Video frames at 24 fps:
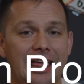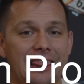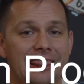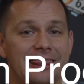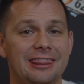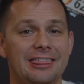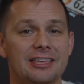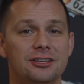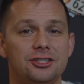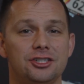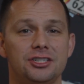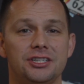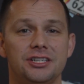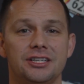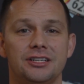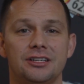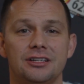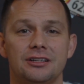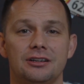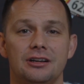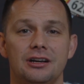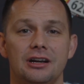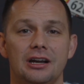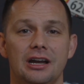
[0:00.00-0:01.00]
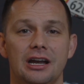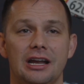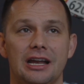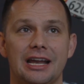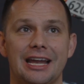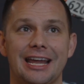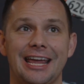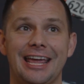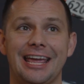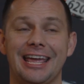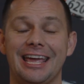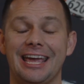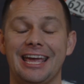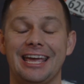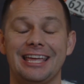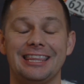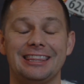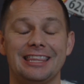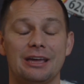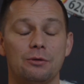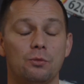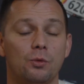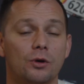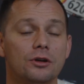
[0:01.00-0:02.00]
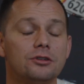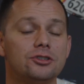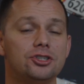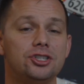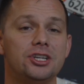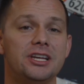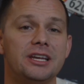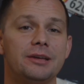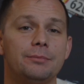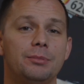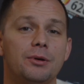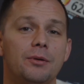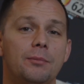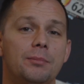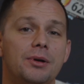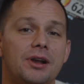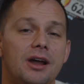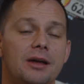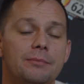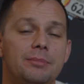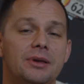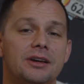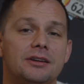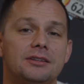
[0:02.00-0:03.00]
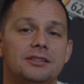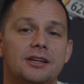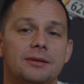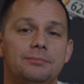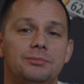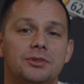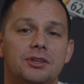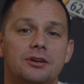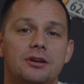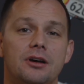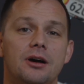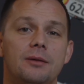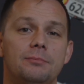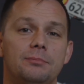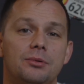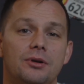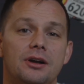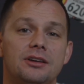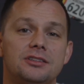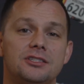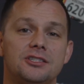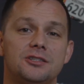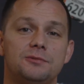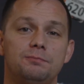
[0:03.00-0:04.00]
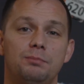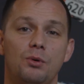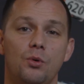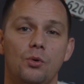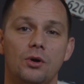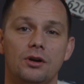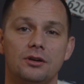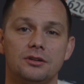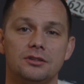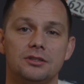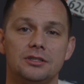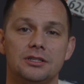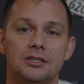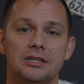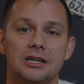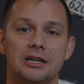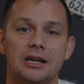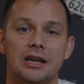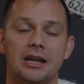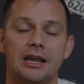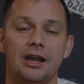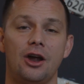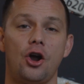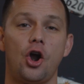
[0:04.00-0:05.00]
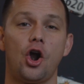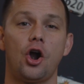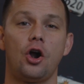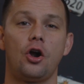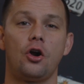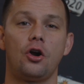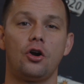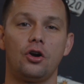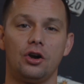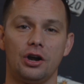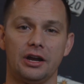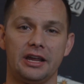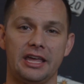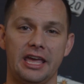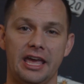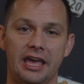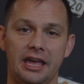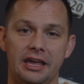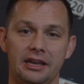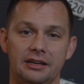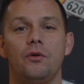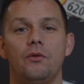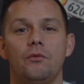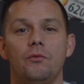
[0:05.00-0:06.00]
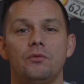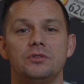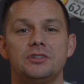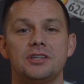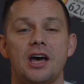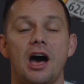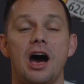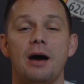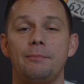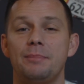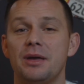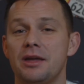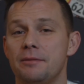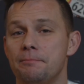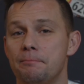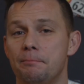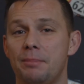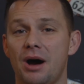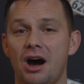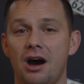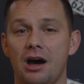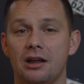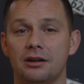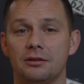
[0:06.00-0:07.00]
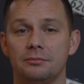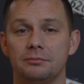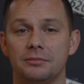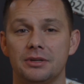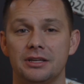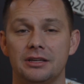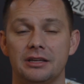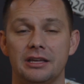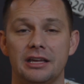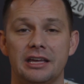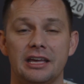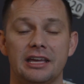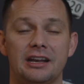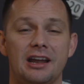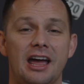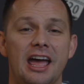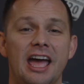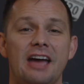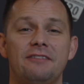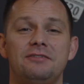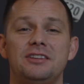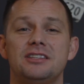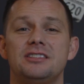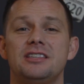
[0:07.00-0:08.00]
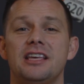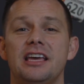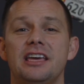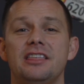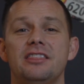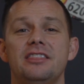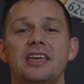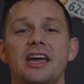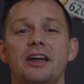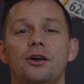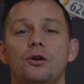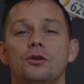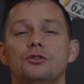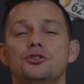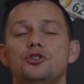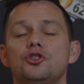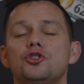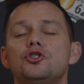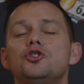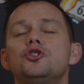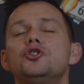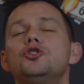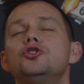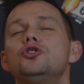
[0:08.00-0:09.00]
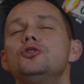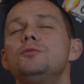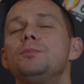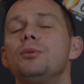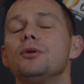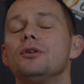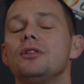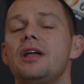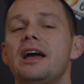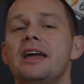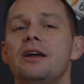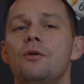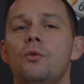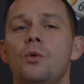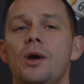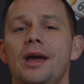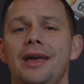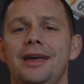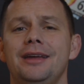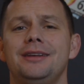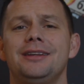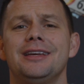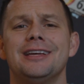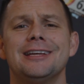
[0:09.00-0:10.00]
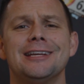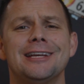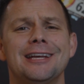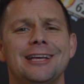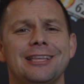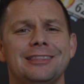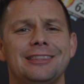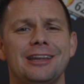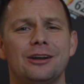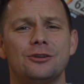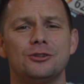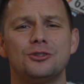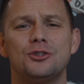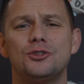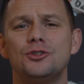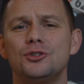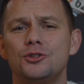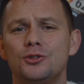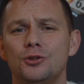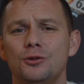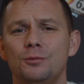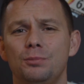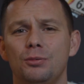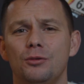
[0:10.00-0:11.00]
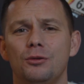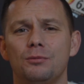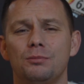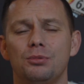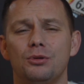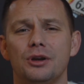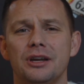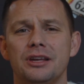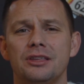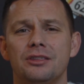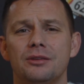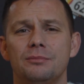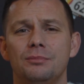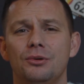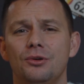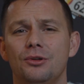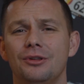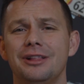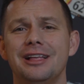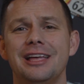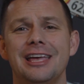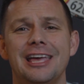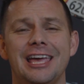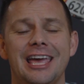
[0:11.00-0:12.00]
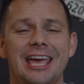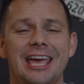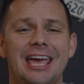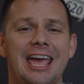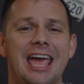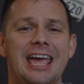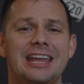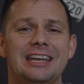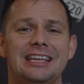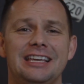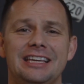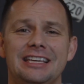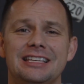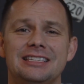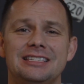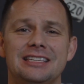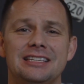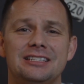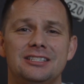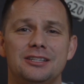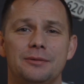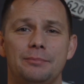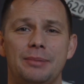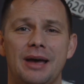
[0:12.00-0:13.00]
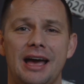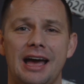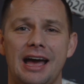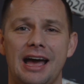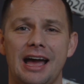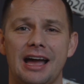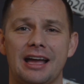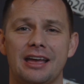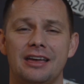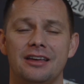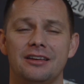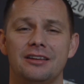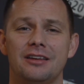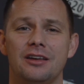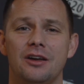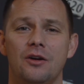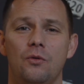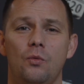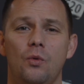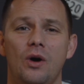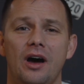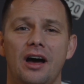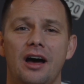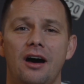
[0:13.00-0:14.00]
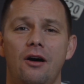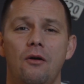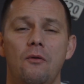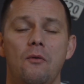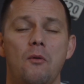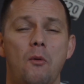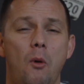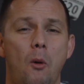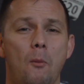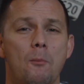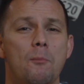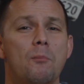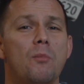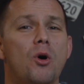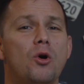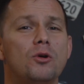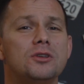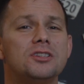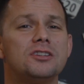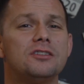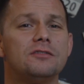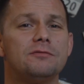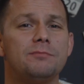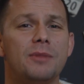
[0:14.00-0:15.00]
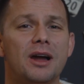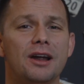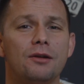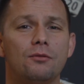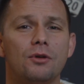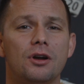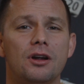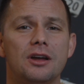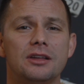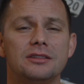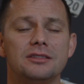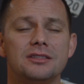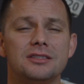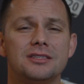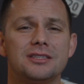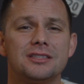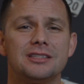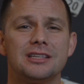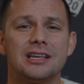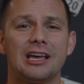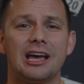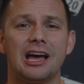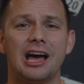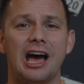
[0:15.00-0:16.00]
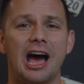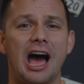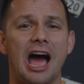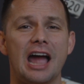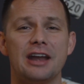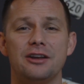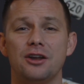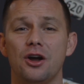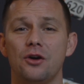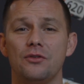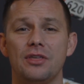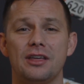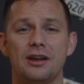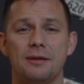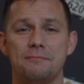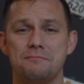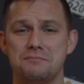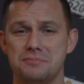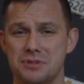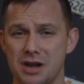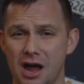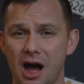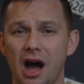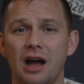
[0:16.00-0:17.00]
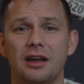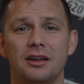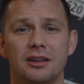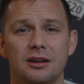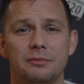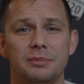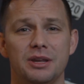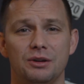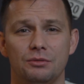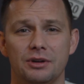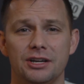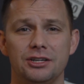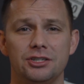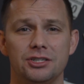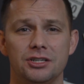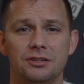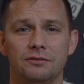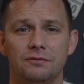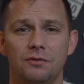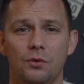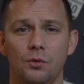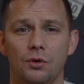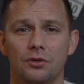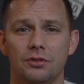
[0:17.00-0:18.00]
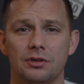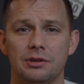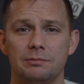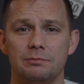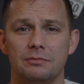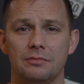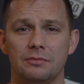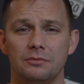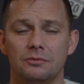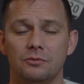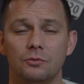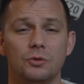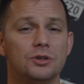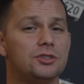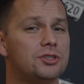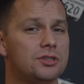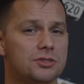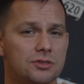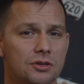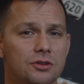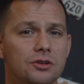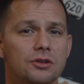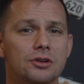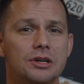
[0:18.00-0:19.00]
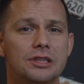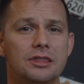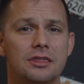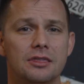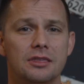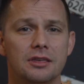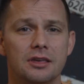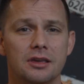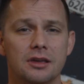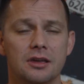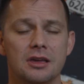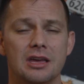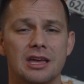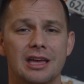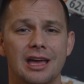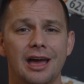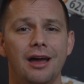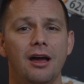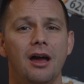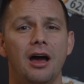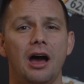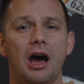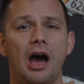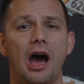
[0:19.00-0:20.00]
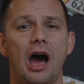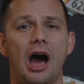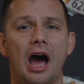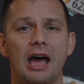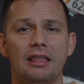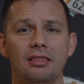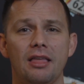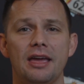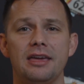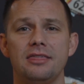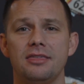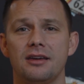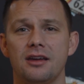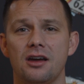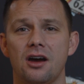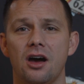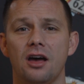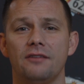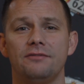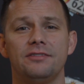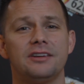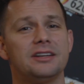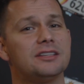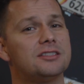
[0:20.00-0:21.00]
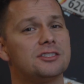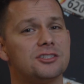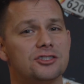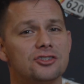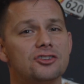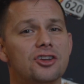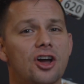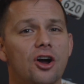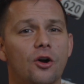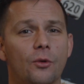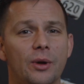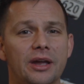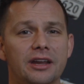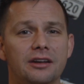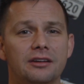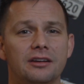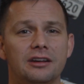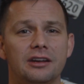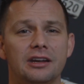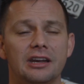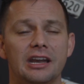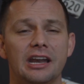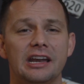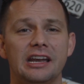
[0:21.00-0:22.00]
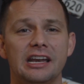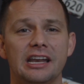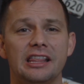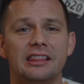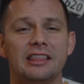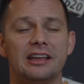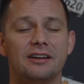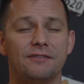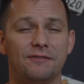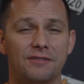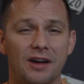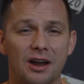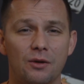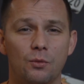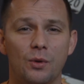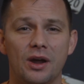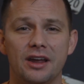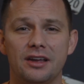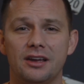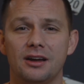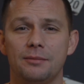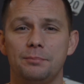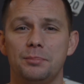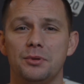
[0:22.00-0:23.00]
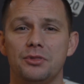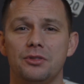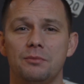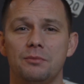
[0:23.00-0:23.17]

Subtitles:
this year, they weren't cheap, but I picked up the Compress Sport Hurricane, top and bottom. And I have to say, they are super lightweight, they're super breathable, and easy to pack. While most of my runs, I know that I'm not going to be reaching for them, which is a good thing. I like the confidence knowing that if I wake up in